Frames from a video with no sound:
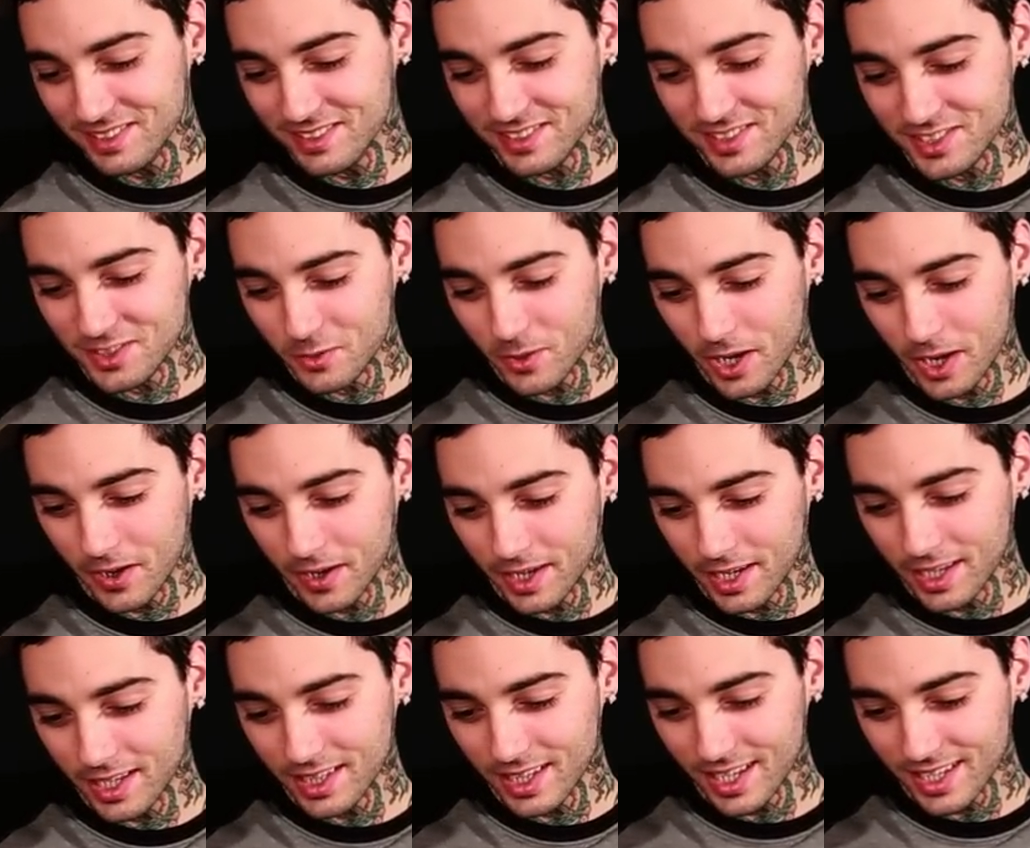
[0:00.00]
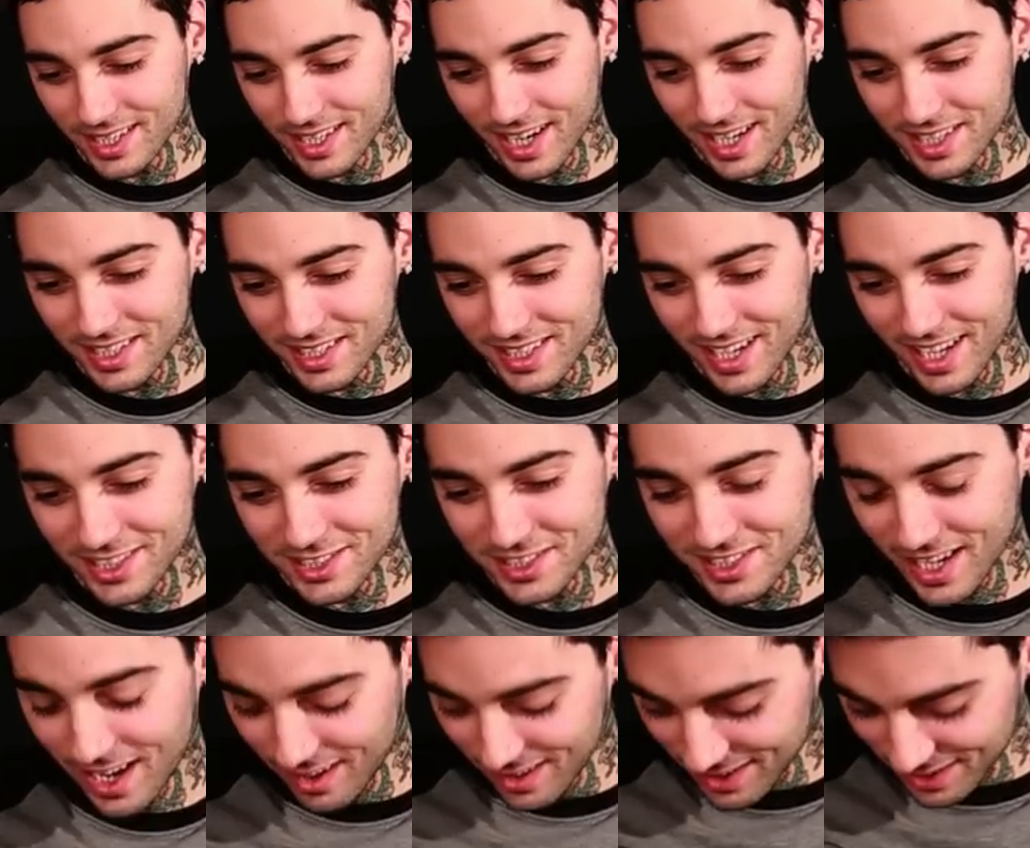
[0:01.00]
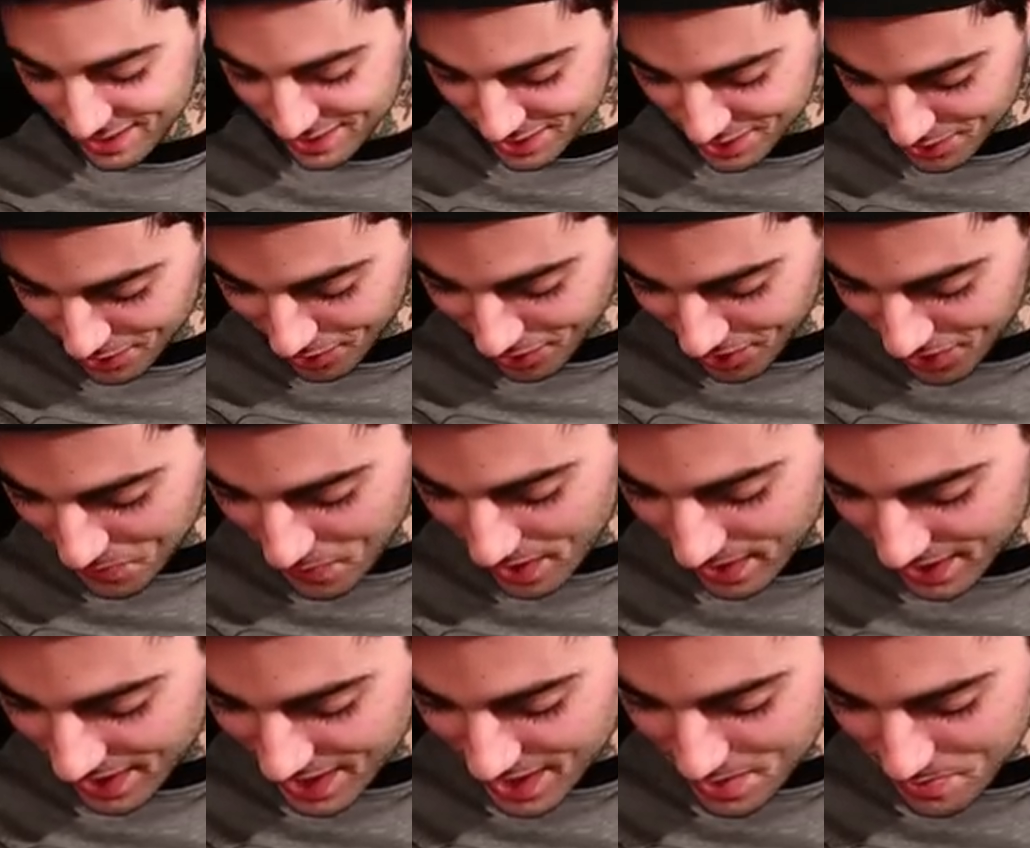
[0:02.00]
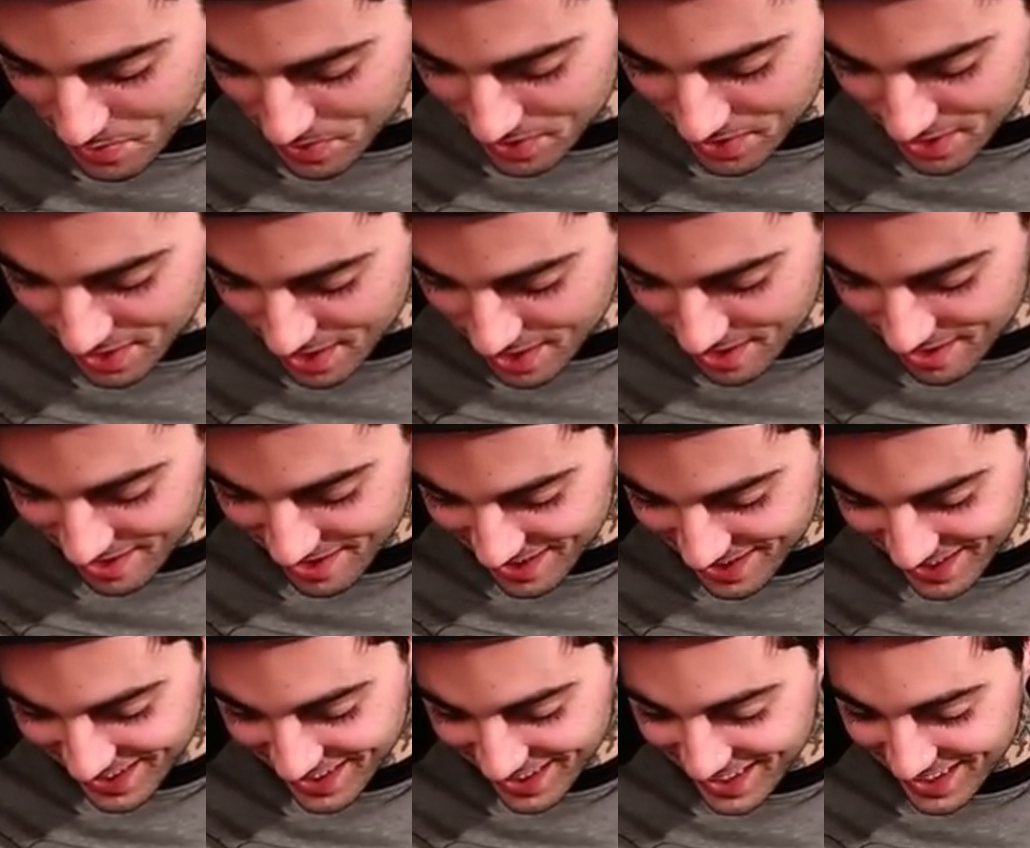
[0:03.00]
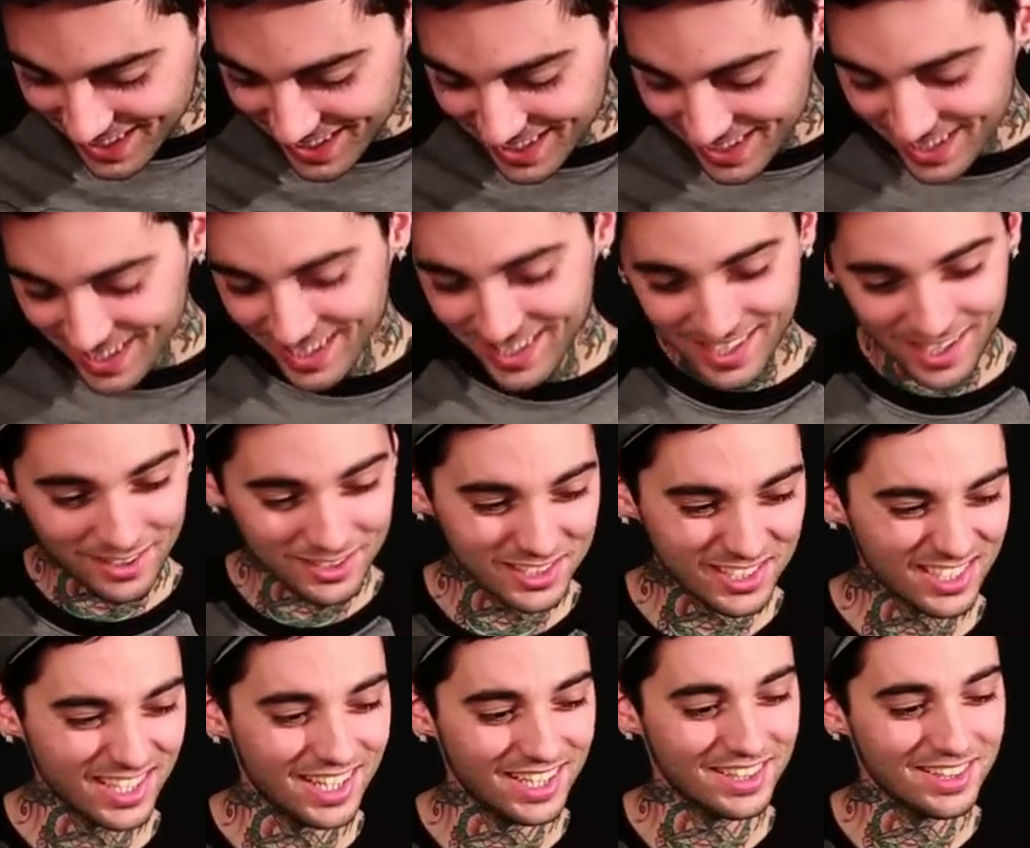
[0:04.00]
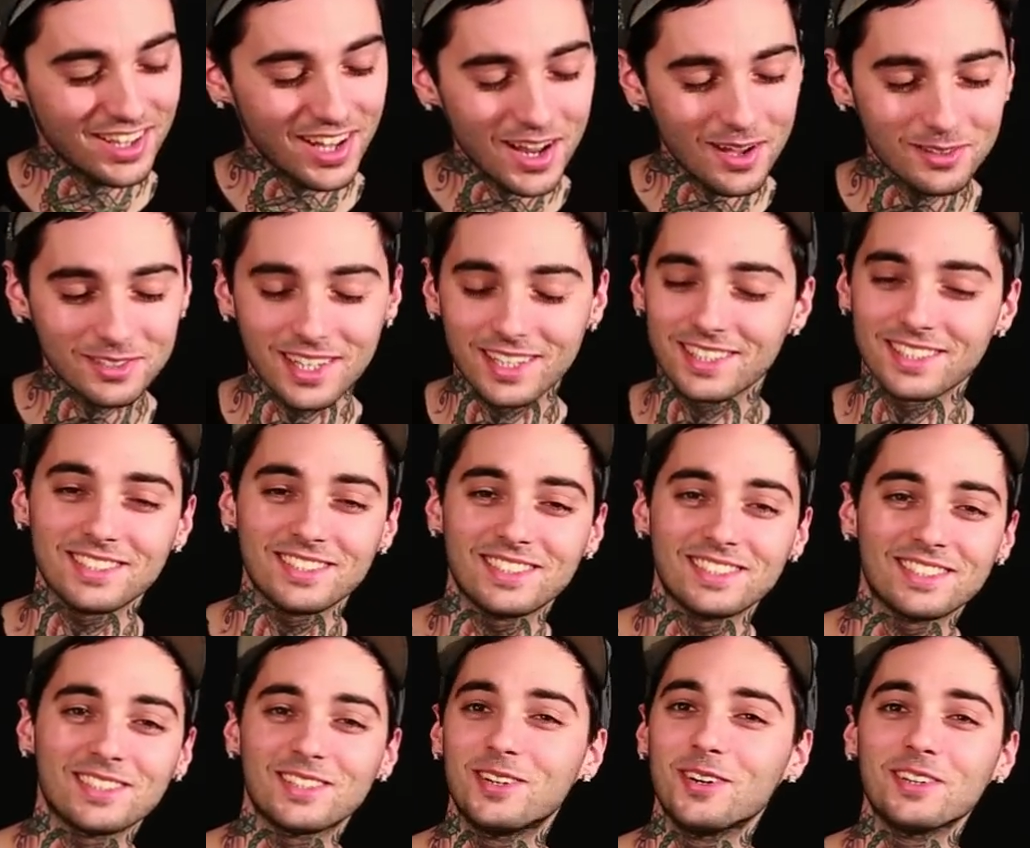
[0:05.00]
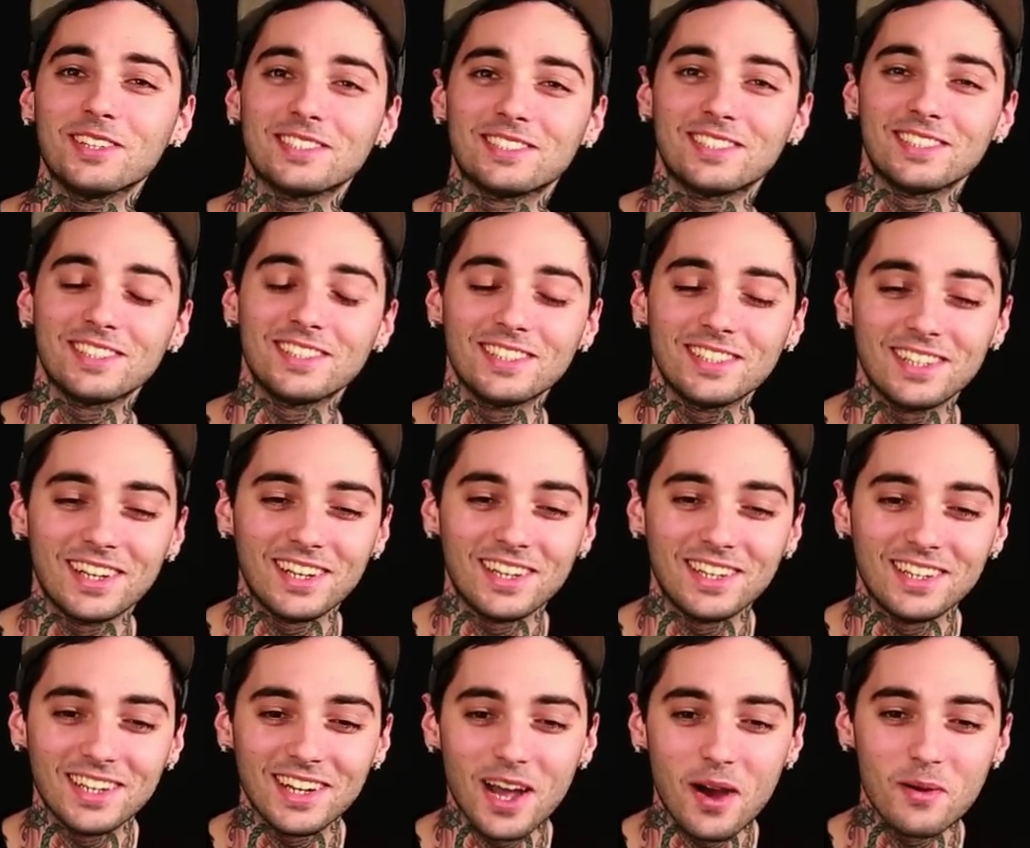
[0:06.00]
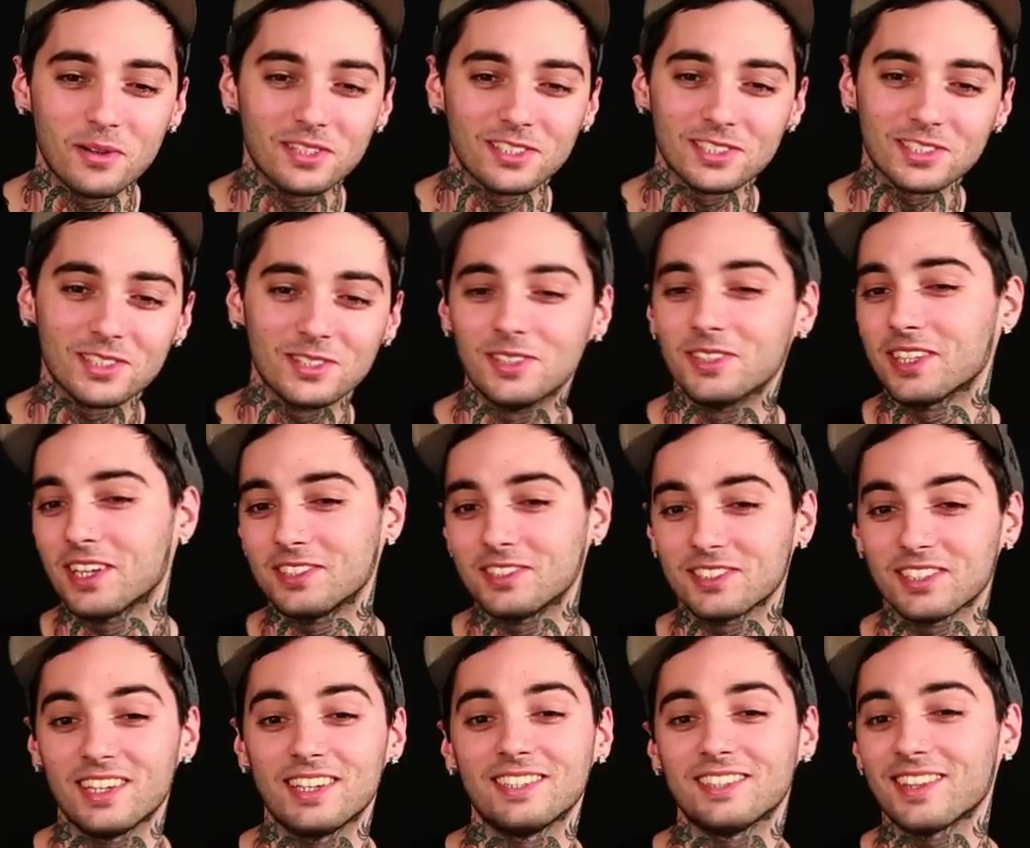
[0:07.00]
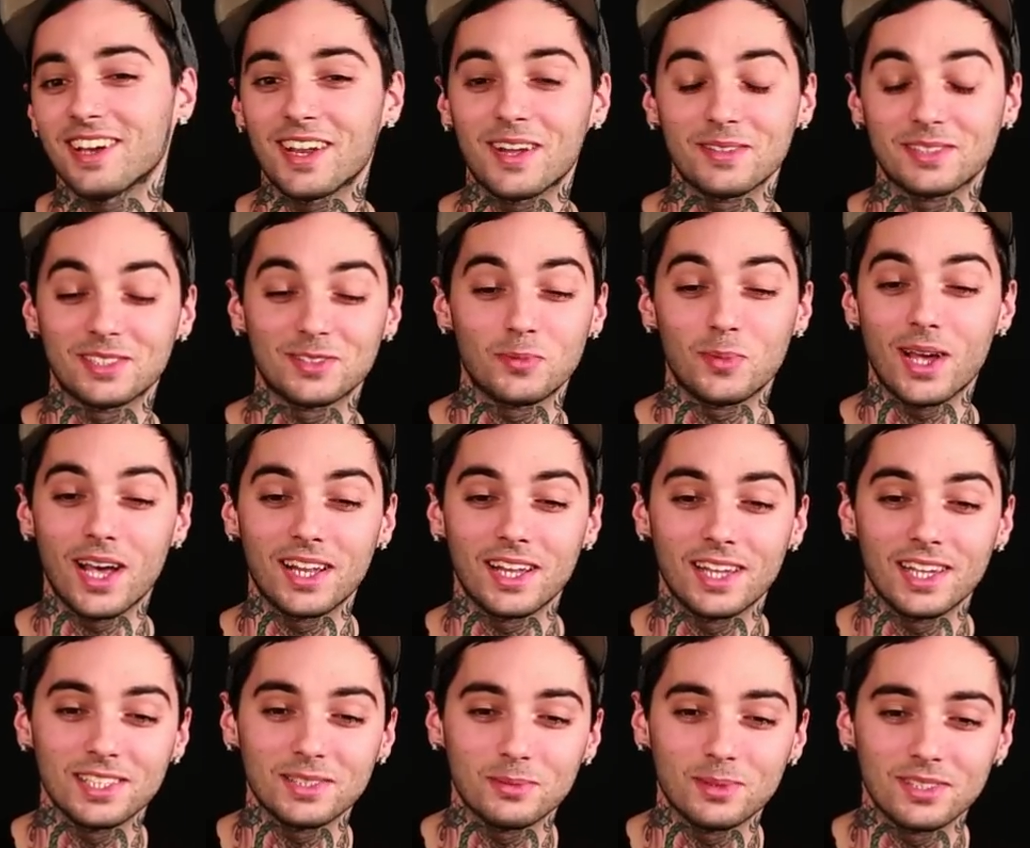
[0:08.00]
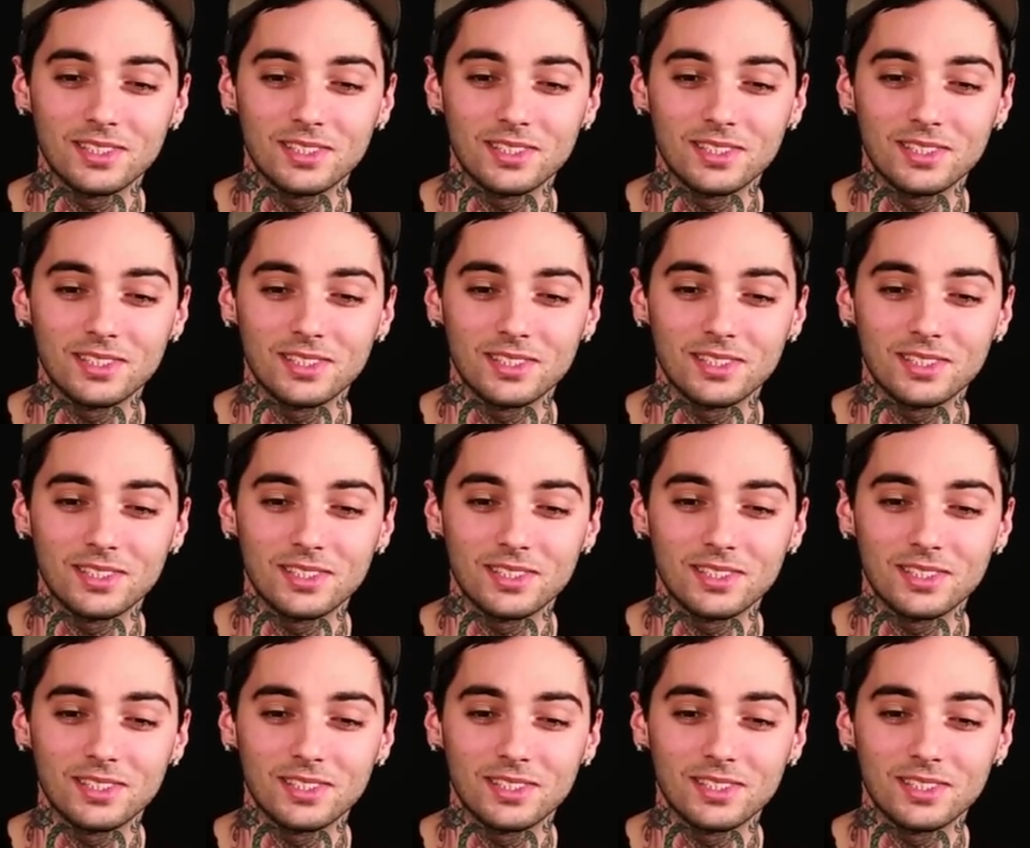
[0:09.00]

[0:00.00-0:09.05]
squarey, like kind of etched out little skull on my hip, you know? And I was just like, thought I was like, this is the coolest dude. And I went to school and I just like thought I was this badass,